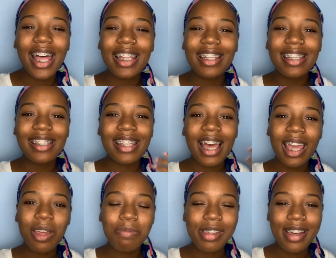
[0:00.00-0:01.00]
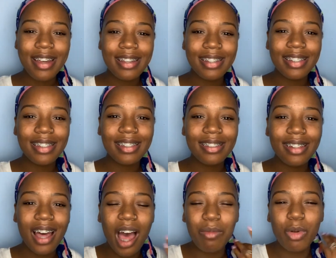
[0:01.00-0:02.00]
And second, because
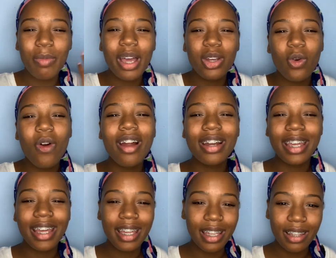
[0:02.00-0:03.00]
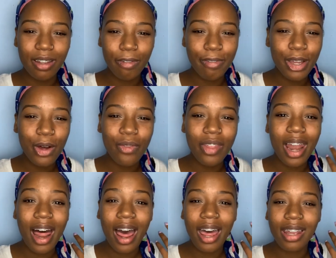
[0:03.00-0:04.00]
I'm a minority in the field that
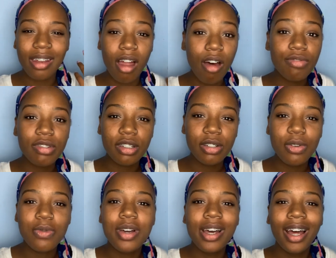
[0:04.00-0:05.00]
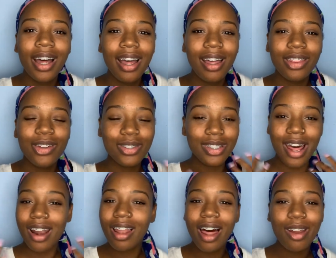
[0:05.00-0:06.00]
I love to do. There's
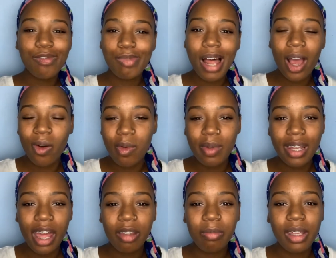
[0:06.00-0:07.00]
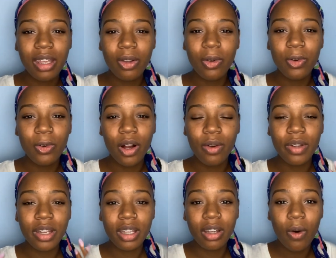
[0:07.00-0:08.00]
not a lot of black women like me who are
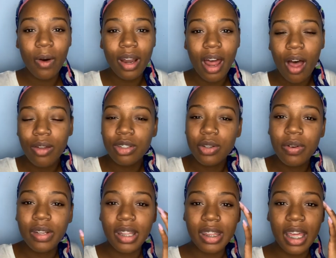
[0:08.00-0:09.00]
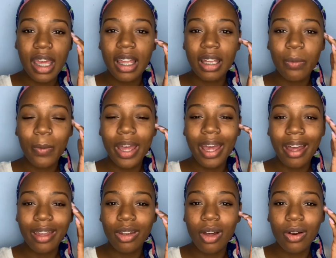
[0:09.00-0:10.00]
really going out and doing the thing the way I,
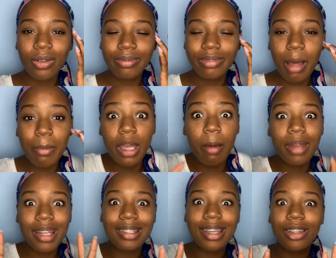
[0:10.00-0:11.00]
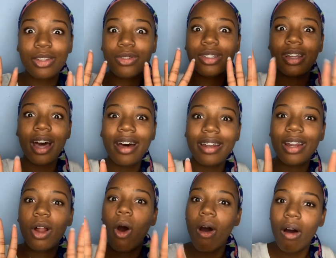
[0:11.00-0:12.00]
you know. I mean, I'm not saying there's none
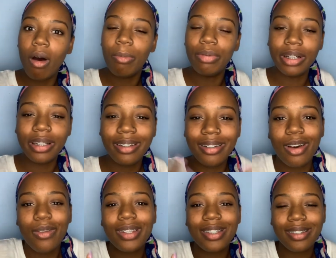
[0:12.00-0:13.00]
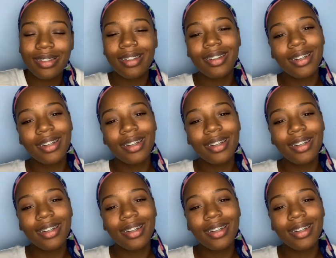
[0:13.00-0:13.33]
at all, but you know, it's